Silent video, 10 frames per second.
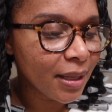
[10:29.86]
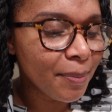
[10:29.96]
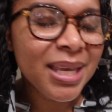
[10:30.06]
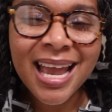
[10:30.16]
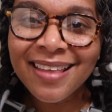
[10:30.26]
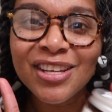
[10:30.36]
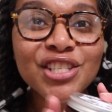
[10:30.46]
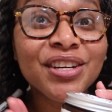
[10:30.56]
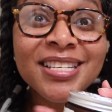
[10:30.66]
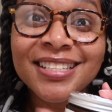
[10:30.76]
But yeah, the
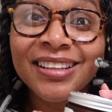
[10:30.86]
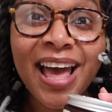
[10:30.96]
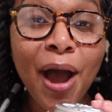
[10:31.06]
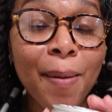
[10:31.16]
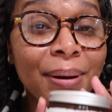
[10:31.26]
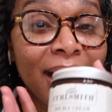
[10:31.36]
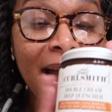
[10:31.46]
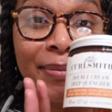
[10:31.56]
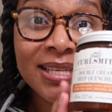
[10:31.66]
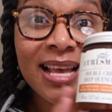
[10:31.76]
jury's still out, but
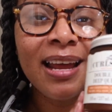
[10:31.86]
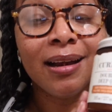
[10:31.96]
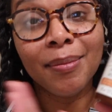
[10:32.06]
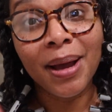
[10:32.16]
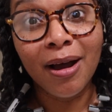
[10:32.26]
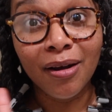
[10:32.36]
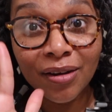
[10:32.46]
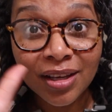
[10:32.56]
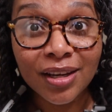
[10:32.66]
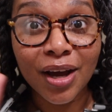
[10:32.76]
I'm excited
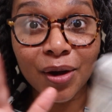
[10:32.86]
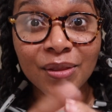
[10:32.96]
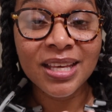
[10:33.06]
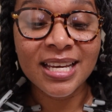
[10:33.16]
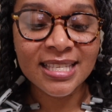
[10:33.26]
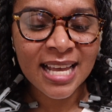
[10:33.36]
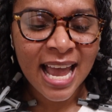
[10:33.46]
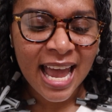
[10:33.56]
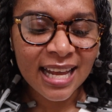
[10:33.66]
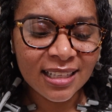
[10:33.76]
about, you know, this.
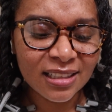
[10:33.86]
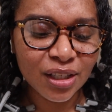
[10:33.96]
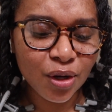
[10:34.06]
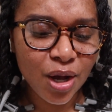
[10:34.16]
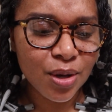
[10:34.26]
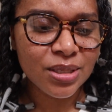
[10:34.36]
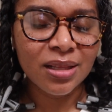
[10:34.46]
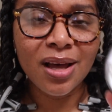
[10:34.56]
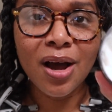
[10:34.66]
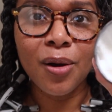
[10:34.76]
And a little goes a
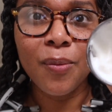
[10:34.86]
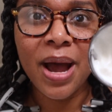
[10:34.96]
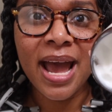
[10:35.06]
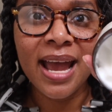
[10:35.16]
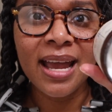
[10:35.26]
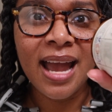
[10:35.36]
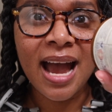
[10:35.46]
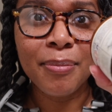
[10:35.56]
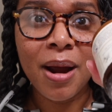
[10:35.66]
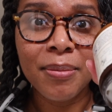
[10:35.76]
long way.
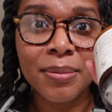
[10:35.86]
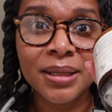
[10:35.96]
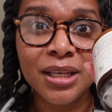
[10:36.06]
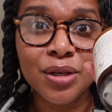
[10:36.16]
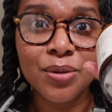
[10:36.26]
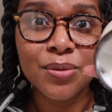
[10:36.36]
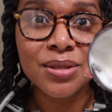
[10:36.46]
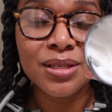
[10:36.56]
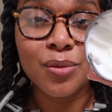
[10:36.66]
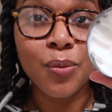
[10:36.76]
I probably
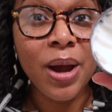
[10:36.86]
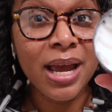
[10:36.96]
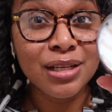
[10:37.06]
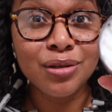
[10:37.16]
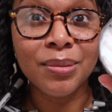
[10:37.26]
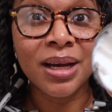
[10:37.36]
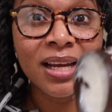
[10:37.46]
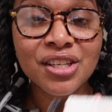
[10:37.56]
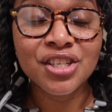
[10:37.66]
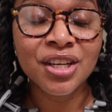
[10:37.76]
used way too
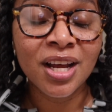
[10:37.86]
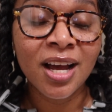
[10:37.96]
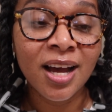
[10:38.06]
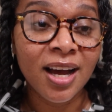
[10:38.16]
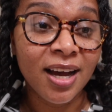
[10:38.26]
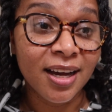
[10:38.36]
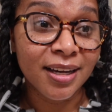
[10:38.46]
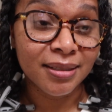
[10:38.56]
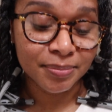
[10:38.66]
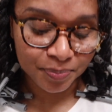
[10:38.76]
much,
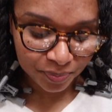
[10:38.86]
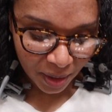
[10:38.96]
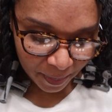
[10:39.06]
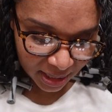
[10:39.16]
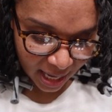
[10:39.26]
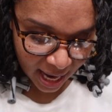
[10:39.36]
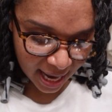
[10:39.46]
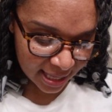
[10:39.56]
but yeah.